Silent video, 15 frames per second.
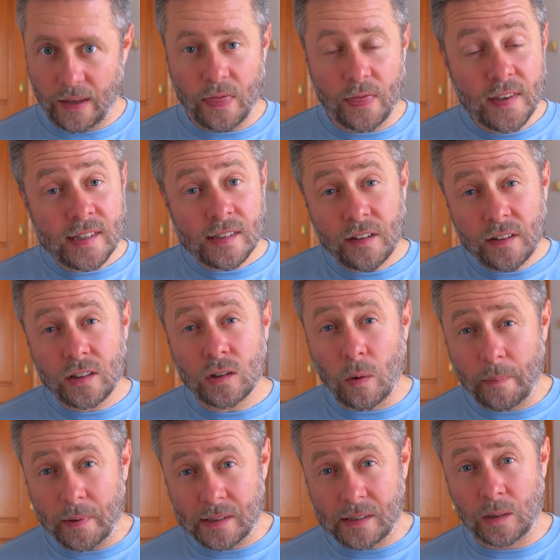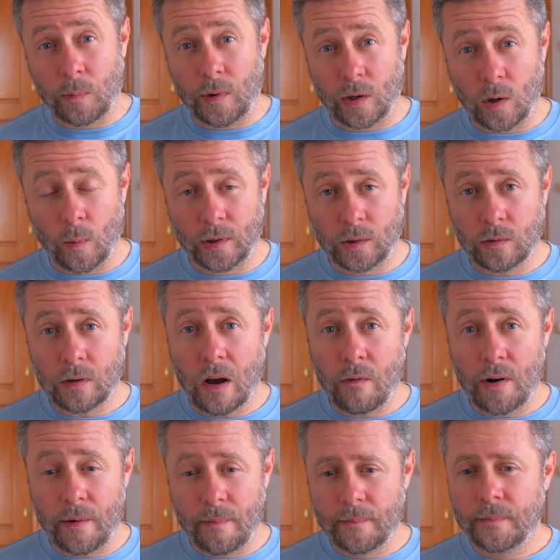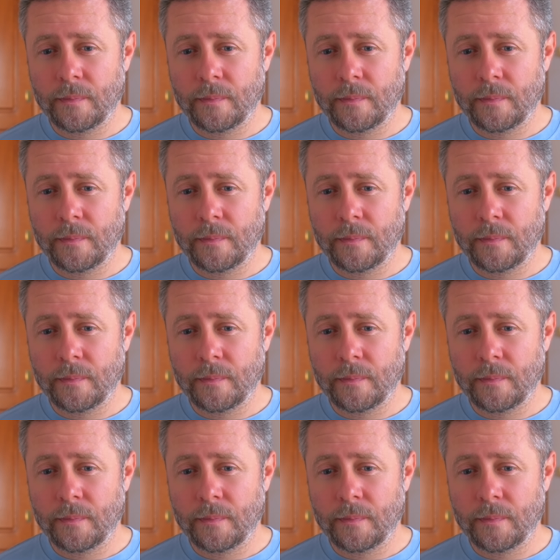and these are the topics that we're going to cover.